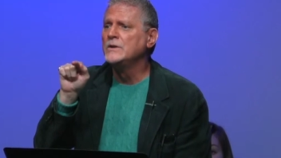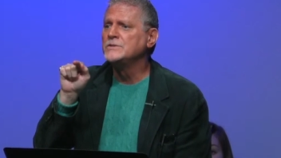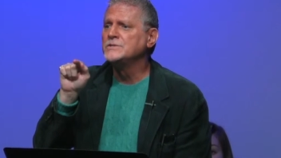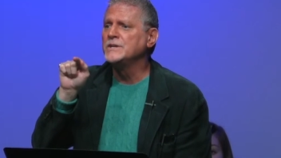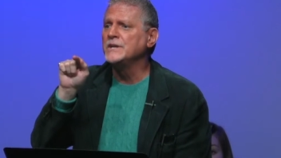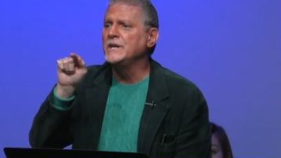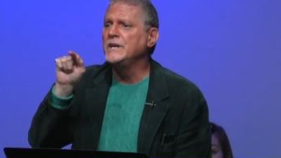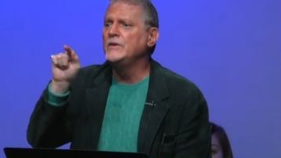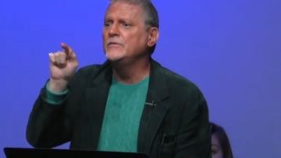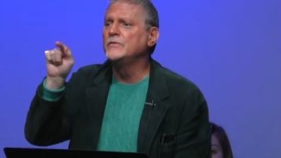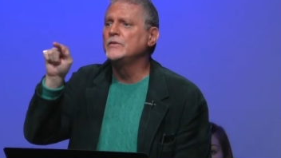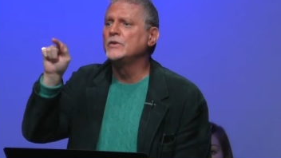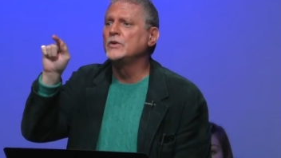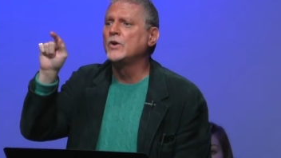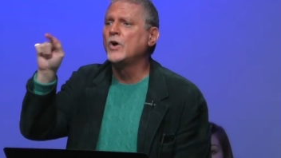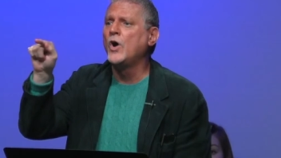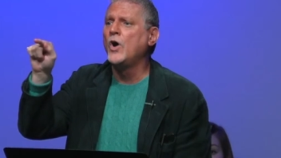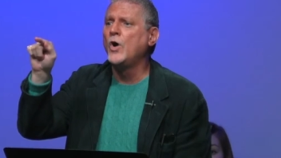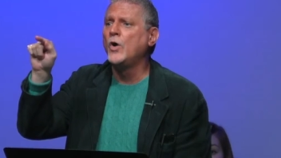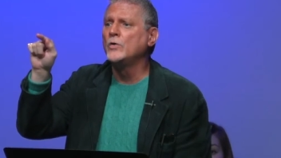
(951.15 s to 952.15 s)
to even
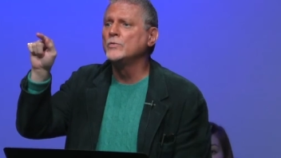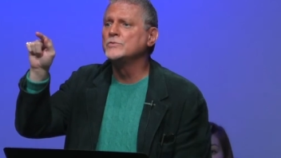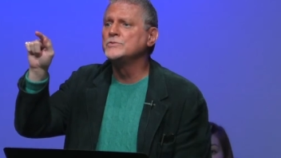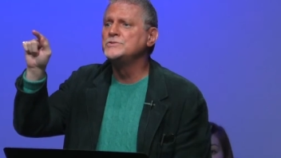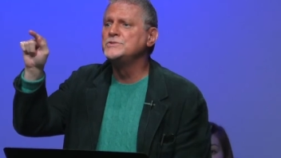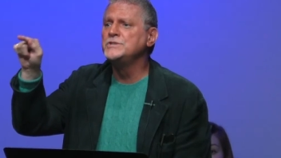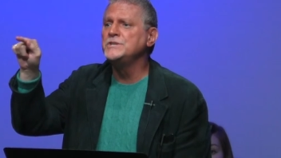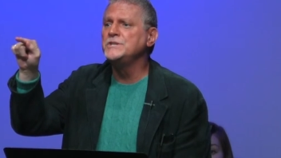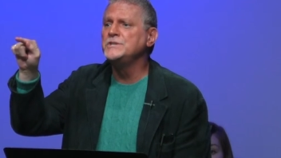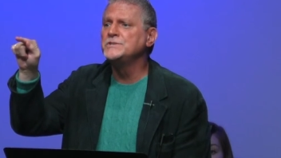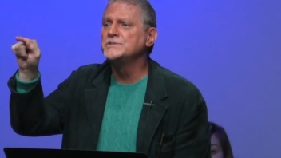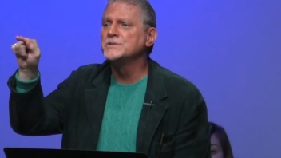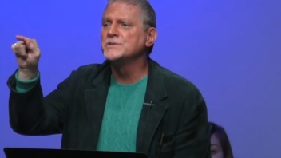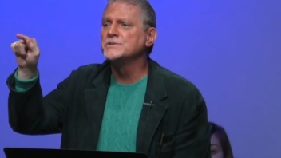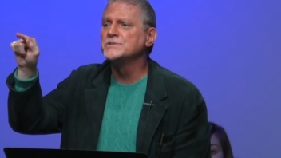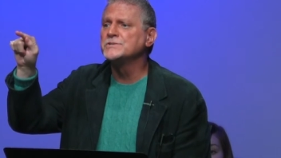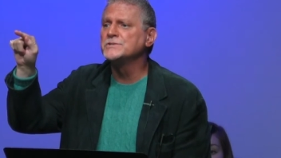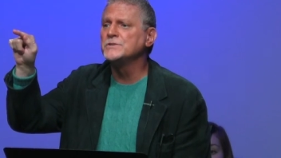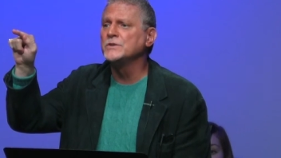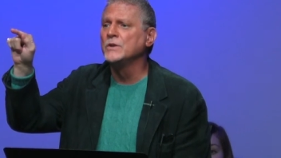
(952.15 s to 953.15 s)
call
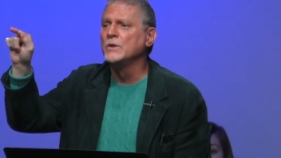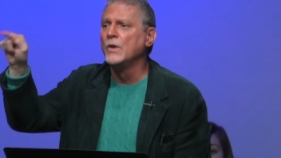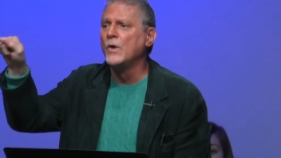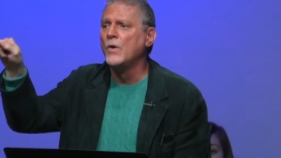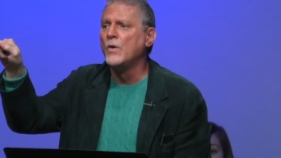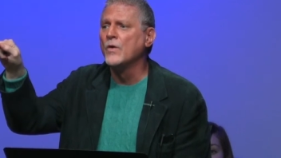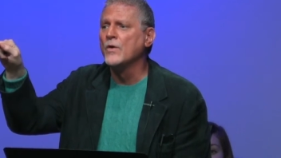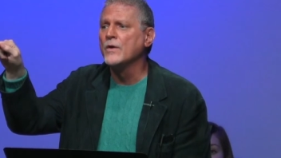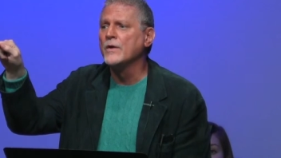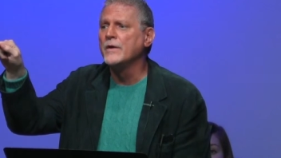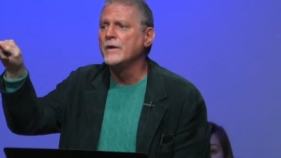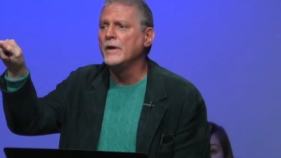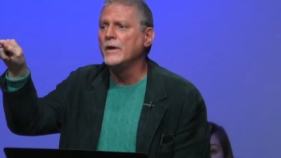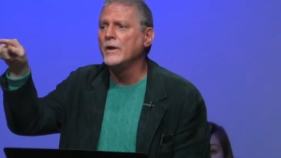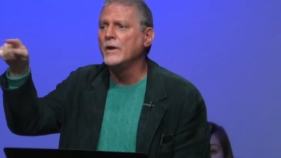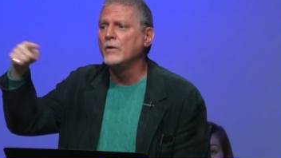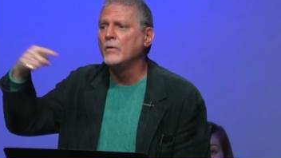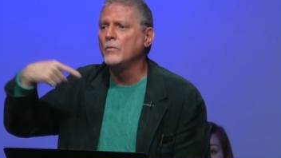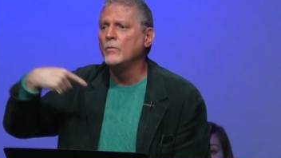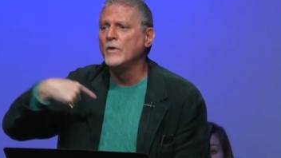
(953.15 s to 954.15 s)
Jesus Lord
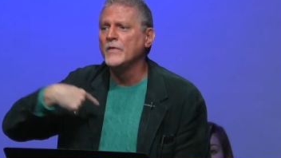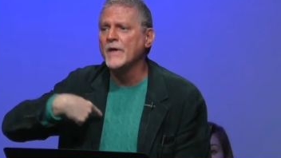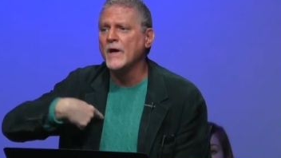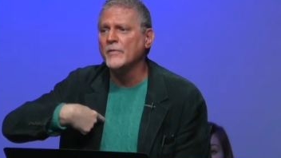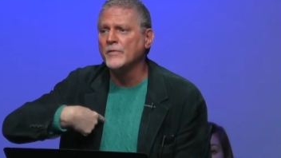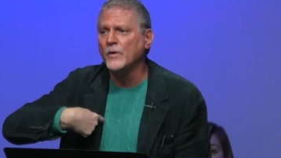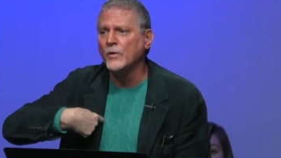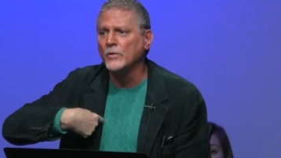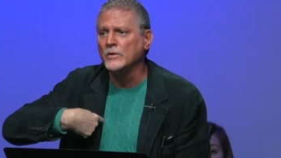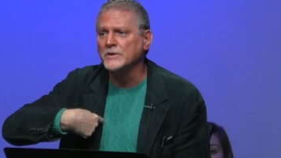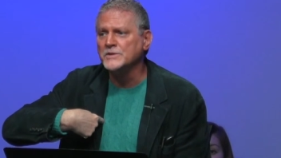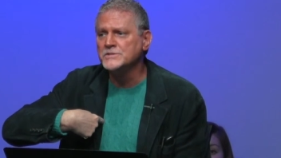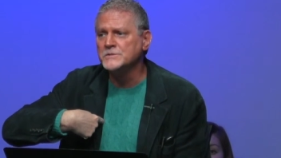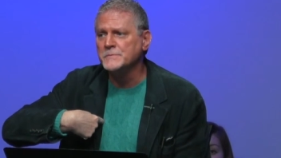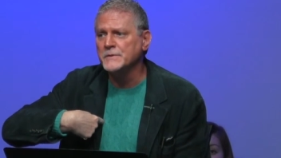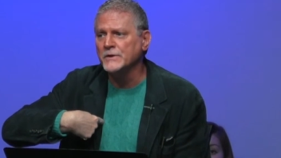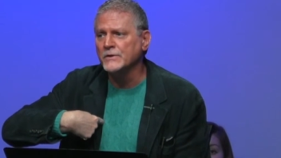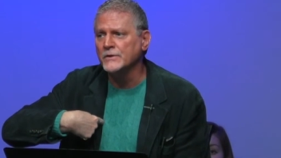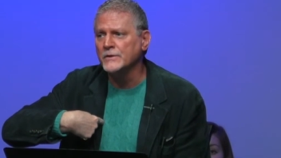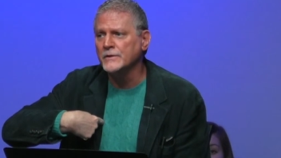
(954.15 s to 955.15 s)
without the Holy
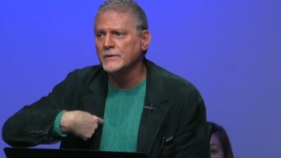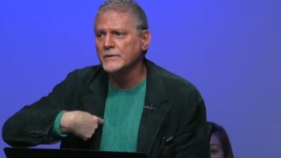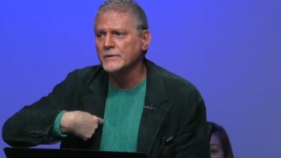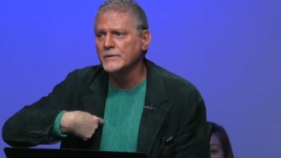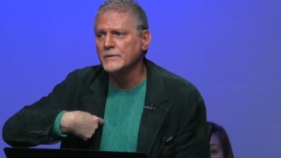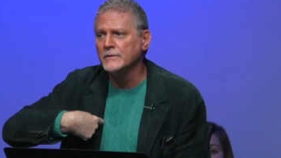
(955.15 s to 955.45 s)
Spirit.